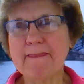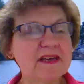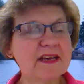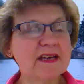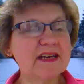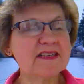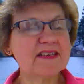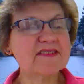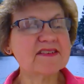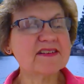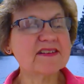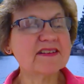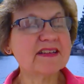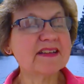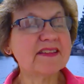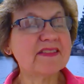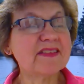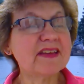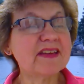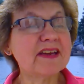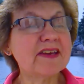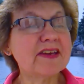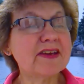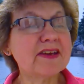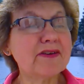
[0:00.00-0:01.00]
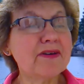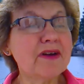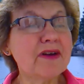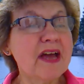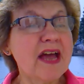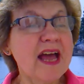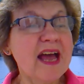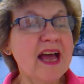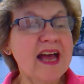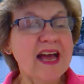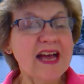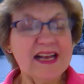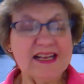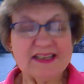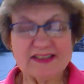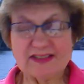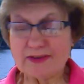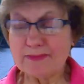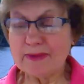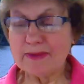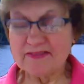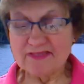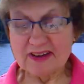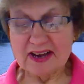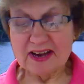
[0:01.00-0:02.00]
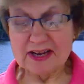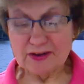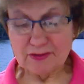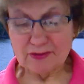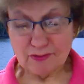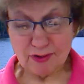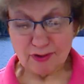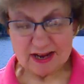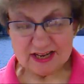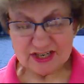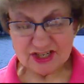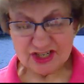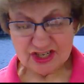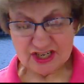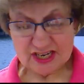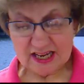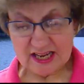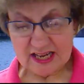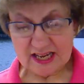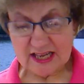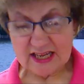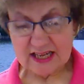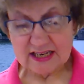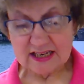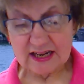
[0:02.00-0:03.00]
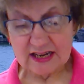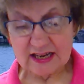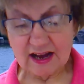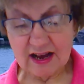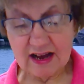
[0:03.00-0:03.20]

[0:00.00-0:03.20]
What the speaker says: Excellent. Thank you. So my final question,